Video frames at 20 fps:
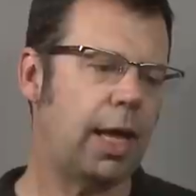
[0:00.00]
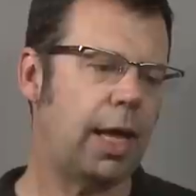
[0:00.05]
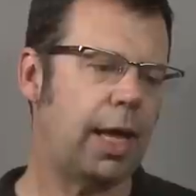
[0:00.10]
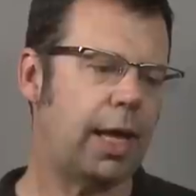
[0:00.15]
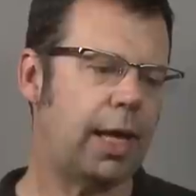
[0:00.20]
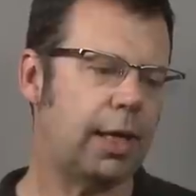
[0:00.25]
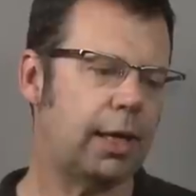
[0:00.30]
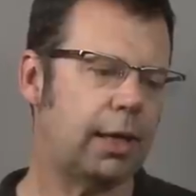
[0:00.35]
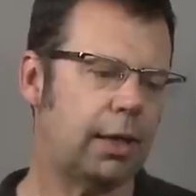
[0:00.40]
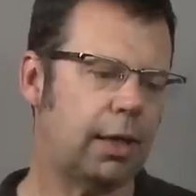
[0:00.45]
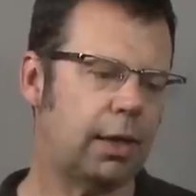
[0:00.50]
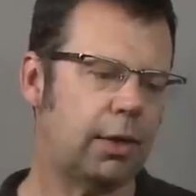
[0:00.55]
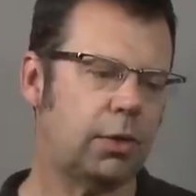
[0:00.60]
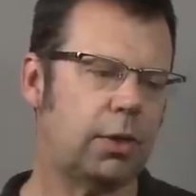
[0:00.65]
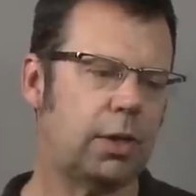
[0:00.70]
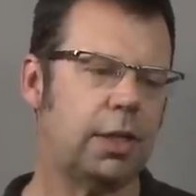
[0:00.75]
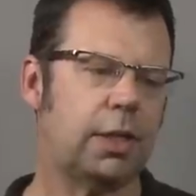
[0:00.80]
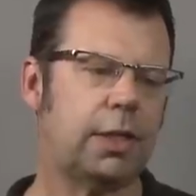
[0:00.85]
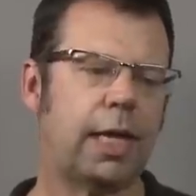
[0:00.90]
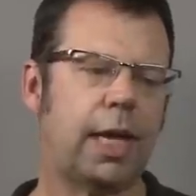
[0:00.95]
And another
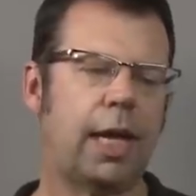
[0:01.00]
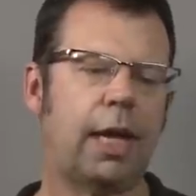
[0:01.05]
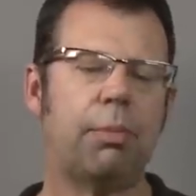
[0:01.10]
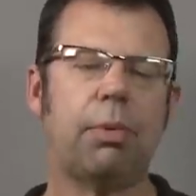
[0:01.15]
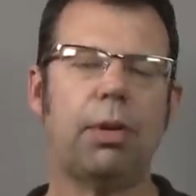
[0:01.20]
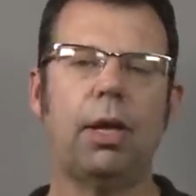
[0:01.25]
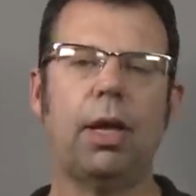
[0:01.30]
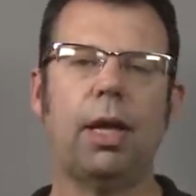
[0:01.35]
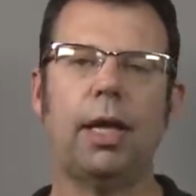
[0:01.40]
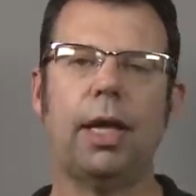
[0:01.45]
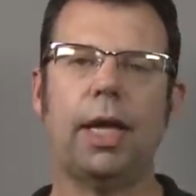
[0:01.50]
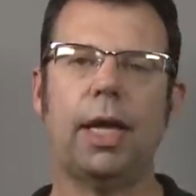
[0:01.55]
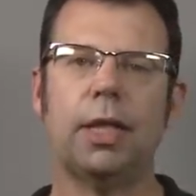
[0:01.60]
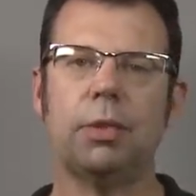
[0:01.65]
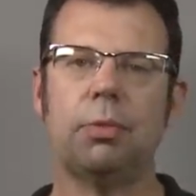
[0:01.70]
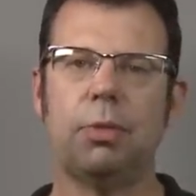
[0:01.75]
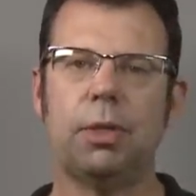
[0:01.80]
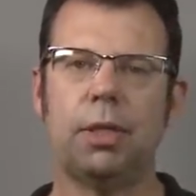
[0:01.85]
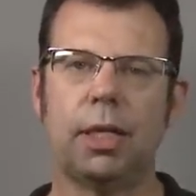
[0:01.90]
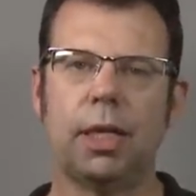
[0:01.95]
D-tap
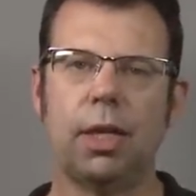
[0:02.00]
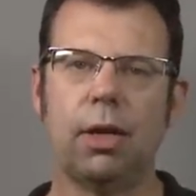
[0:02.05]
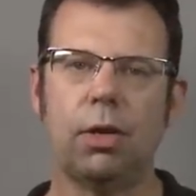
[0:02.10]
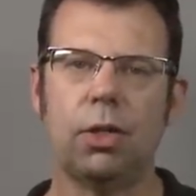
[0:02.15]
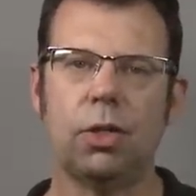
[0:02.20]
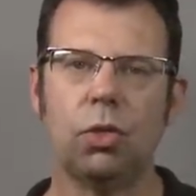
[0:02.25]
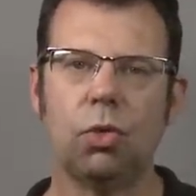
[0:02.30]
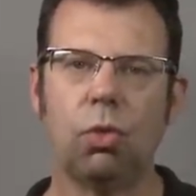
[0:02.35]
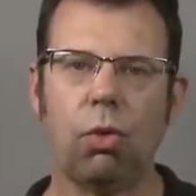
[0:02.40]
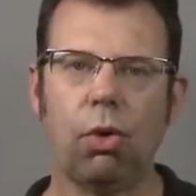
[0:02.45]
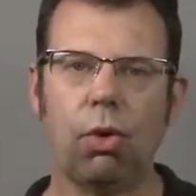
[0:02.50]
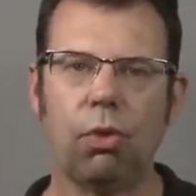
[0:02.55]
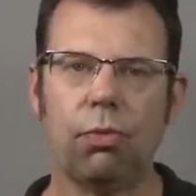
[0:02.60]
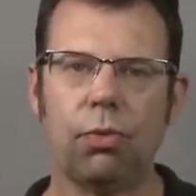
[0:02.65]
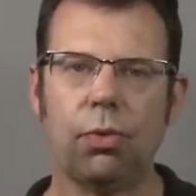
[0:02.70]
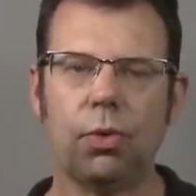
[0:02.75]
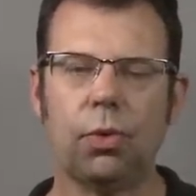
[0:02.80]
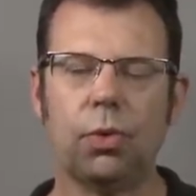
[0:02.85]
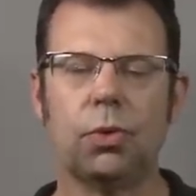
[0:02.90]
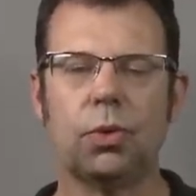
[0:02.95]
allows me to carry 12
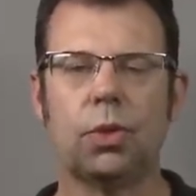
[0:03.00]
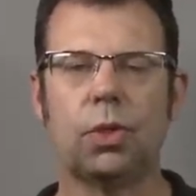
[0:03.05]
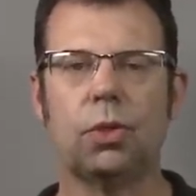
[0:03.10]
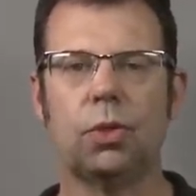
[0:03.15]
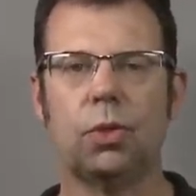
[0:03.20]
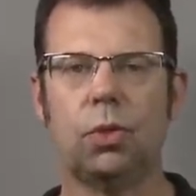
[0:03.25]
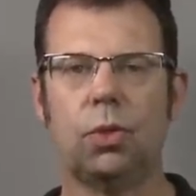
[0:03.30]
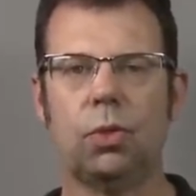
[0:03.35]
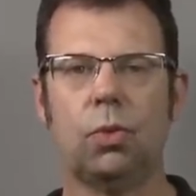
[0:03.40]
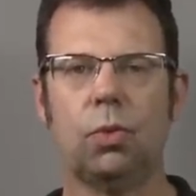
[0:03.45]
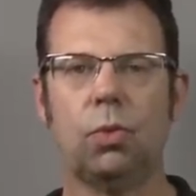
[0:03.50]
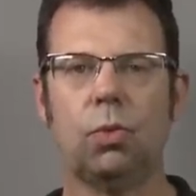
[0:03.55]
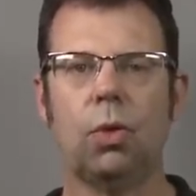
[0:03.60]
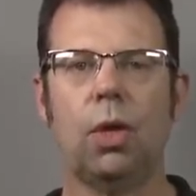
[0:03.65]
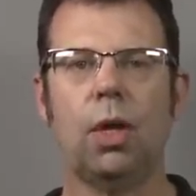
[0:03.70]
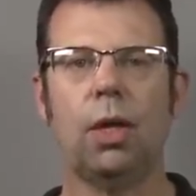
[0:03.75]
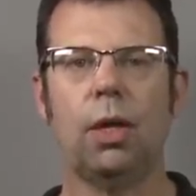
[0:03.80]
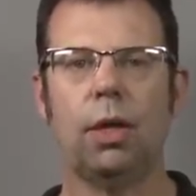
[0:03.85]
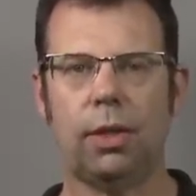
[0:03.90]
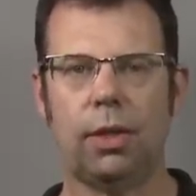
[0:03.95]
volts to
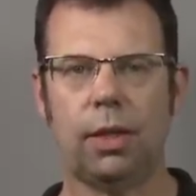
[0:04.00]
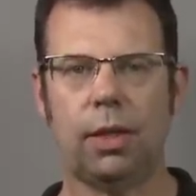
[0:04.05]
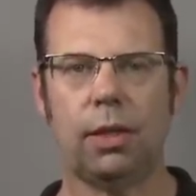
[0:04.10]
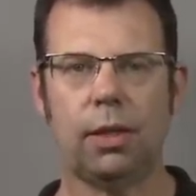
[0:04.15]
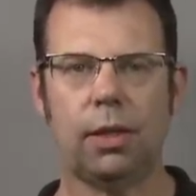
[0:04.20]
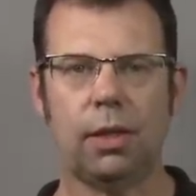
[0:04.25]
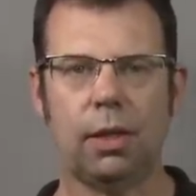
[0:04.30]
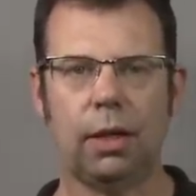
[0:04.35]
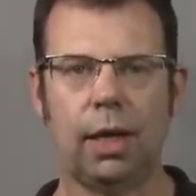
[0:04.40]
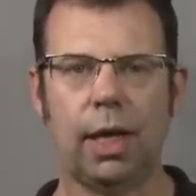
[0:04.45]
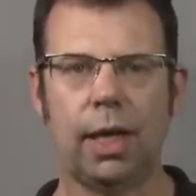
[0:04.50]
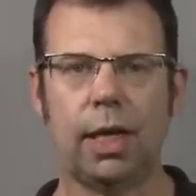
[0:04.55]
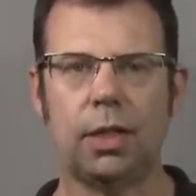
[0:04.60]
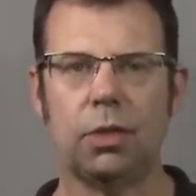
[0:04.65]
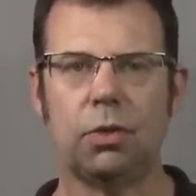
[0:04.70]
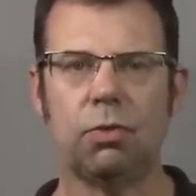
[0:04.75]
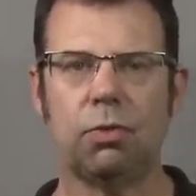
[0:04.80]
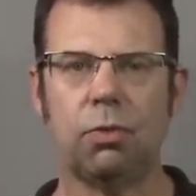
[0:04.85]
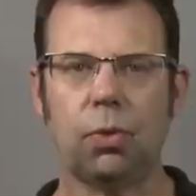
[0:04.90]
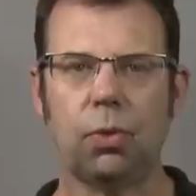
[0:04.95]
the
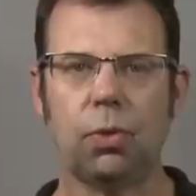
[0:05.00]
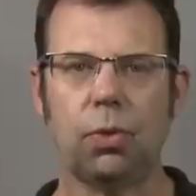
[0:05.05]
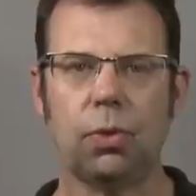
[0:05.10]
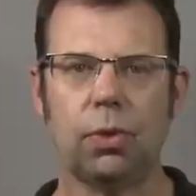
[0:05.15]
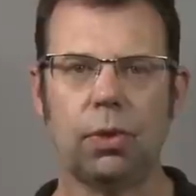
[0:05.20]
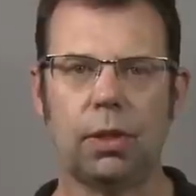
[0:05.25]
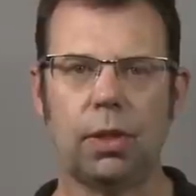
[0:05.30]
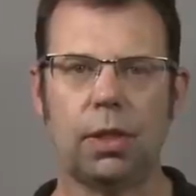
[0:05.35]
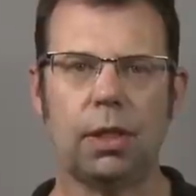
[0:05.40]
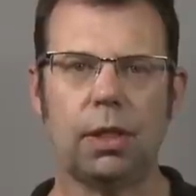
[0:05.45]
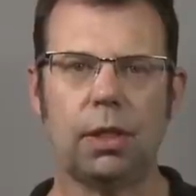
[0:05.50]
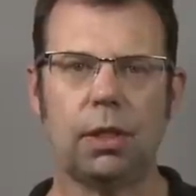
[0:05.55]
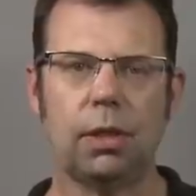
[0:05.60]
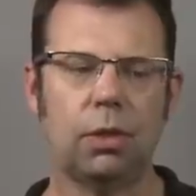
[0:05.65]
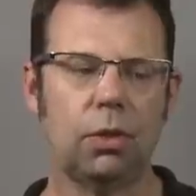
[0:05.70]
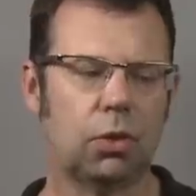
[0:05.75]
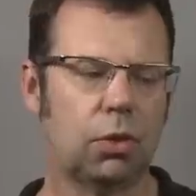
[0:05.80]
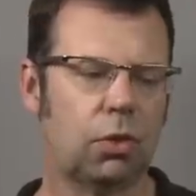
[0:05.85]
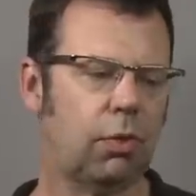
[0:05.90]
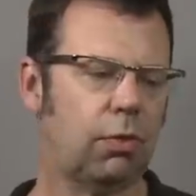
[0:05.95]
lens for the
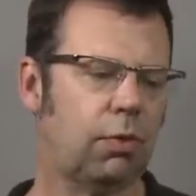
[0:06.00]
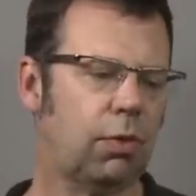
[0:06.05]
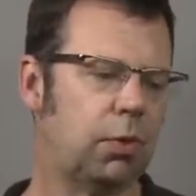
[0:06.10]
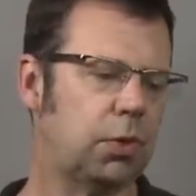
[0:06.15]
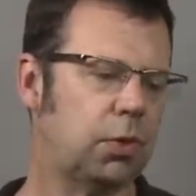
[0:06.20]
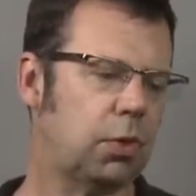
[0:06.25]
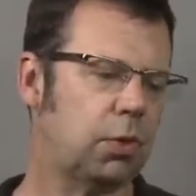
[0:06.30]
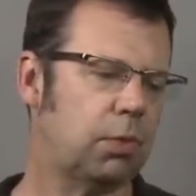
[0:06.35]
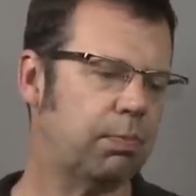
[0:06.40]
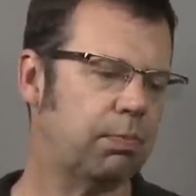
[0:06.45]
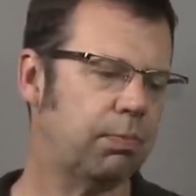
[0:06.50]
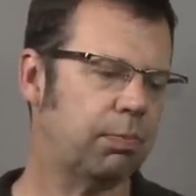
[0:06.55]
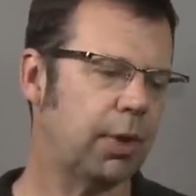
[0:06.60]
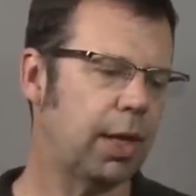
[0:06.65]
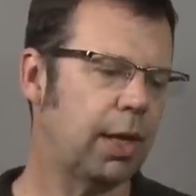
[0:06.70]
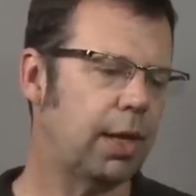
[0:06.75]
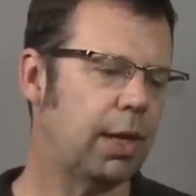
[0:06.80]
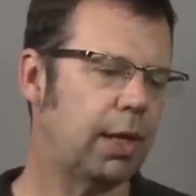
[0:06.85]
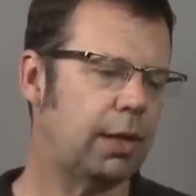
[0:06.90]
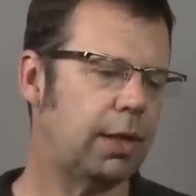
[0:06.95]
servo zoom.
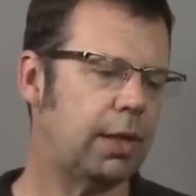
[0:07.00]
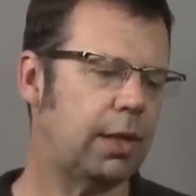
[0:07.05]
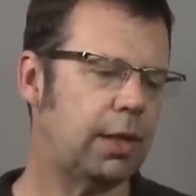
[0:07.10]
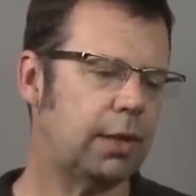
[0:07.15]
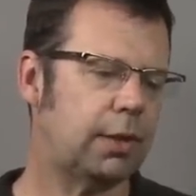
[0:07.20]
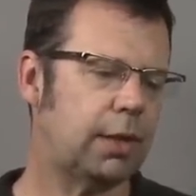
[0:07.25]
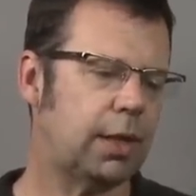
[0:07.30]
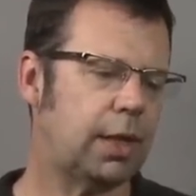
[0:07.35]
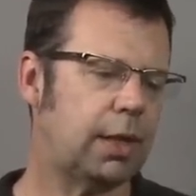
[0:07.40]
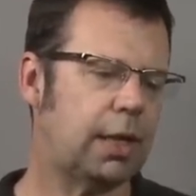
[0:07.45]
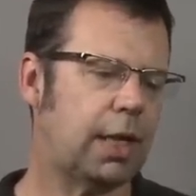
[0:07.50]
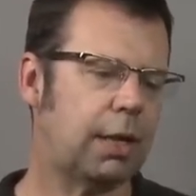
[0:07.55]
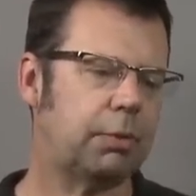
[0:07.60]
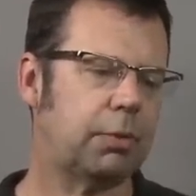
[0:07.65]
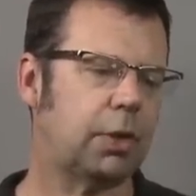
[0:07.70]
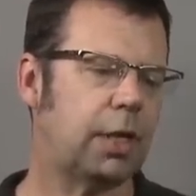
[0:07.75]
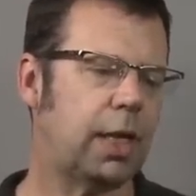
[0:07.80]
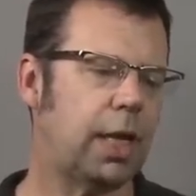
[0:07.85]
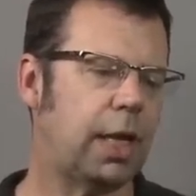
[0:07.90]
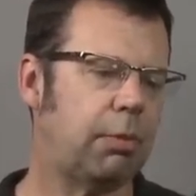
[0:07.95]
This
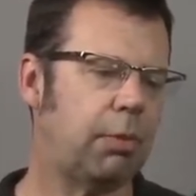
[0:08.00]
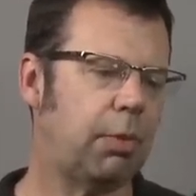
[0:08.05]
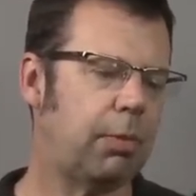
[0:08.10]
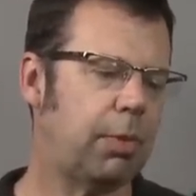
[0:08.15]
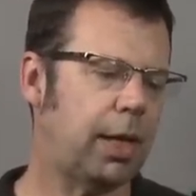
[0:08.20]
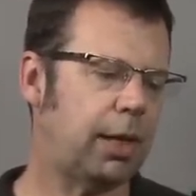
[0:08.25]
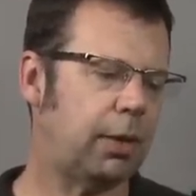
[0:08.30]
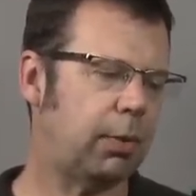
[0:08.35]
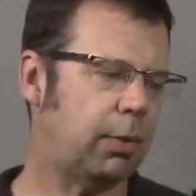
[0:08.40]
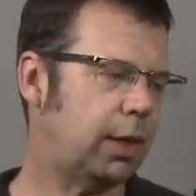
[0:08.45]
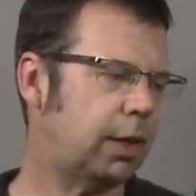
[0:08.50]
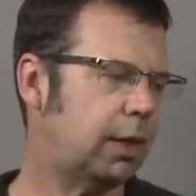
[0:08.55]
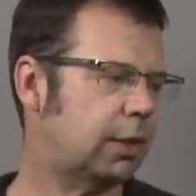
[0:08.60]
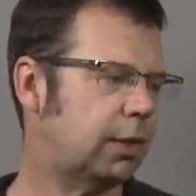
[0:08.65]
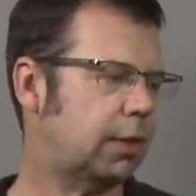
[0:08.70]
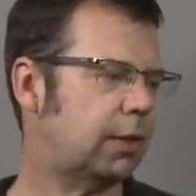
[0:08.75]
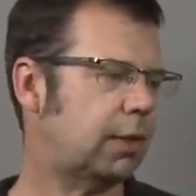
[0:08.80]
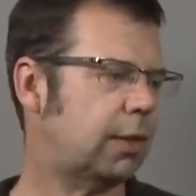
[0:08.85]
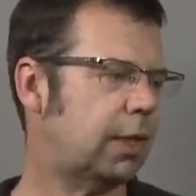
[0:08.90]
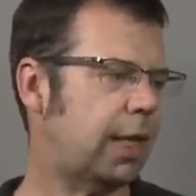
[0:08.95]
adapter cable, by the way,
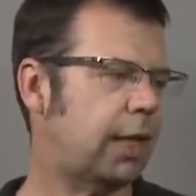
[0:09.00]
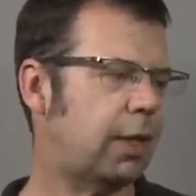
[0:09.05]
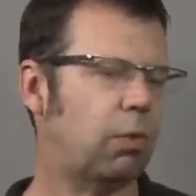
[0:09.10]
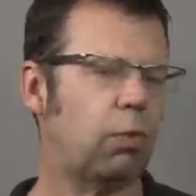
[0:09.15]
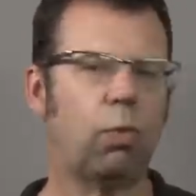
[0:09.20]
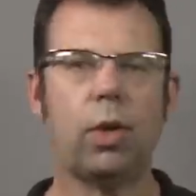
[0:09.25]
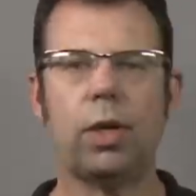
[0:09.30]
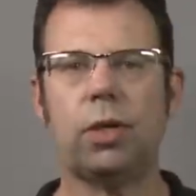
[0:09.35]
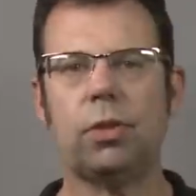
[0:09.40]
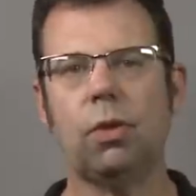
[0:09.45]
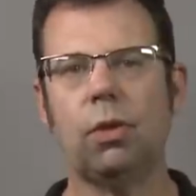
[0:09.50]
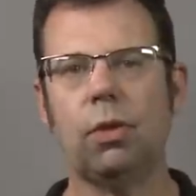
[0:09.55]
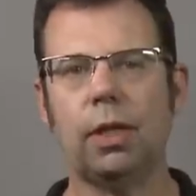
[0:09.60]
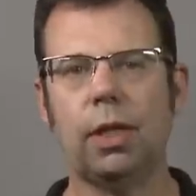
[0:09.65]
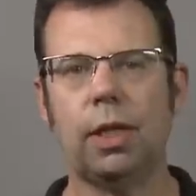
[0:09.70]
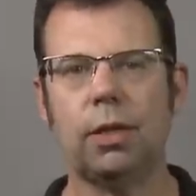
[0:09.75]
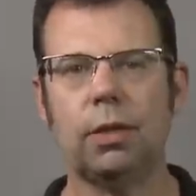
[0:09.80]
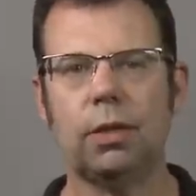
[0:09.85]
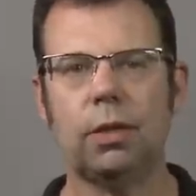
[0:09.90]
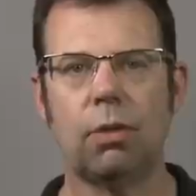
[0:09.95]
this is a rental
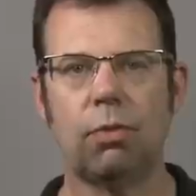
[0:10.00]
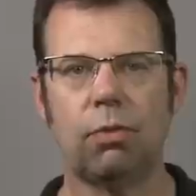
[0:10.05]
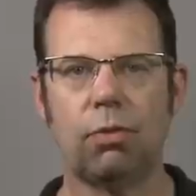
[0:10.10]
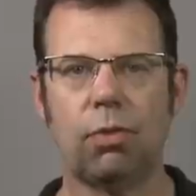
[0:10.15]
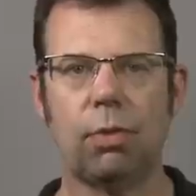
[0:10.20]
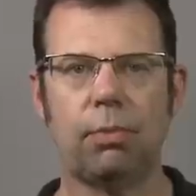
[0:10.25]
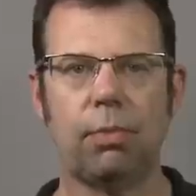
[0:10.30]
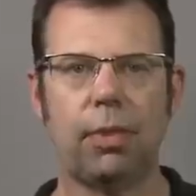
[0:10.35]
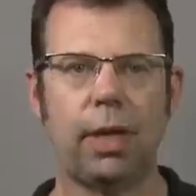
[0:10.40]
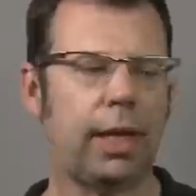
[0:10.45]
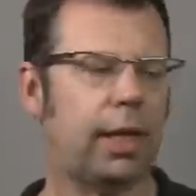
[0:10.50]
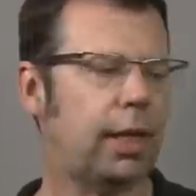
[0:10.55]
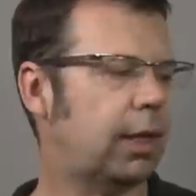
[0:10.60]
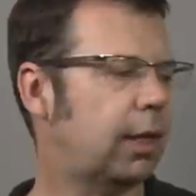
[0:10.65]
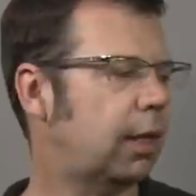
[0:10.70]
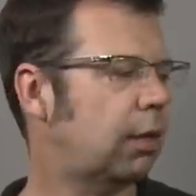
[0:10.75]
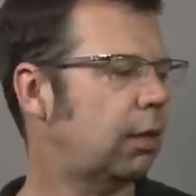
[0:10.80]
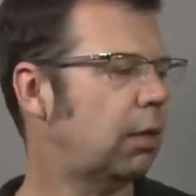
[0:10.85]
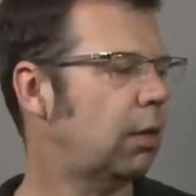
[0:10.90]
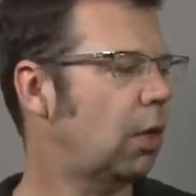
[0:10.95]
lens from my
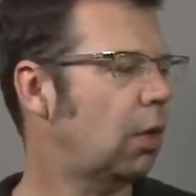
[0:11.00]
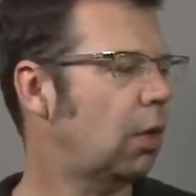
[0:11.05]
uh,